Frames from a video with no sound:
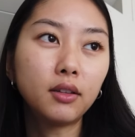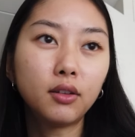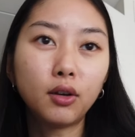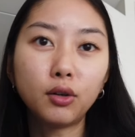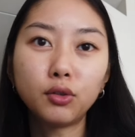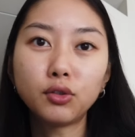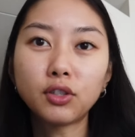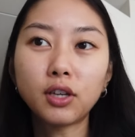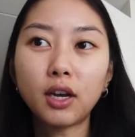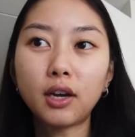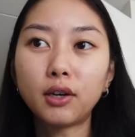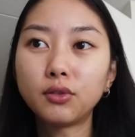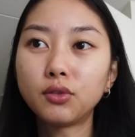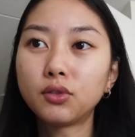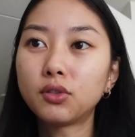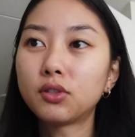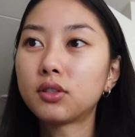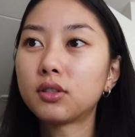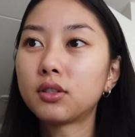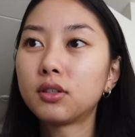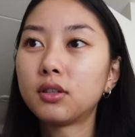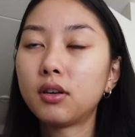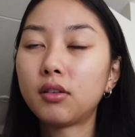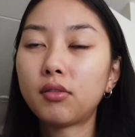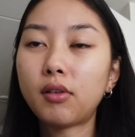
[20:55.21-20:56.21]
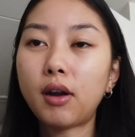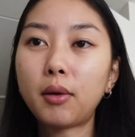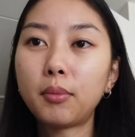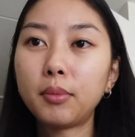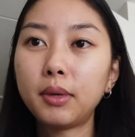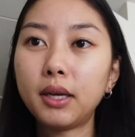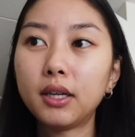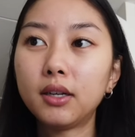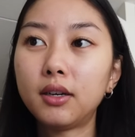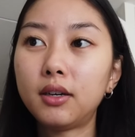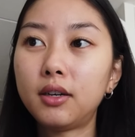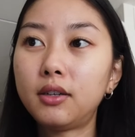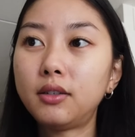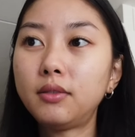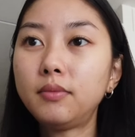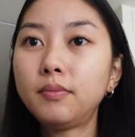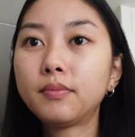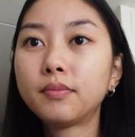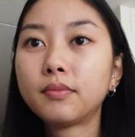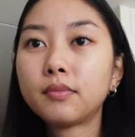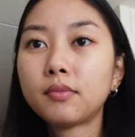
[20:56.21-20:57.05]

no sounds around me at all.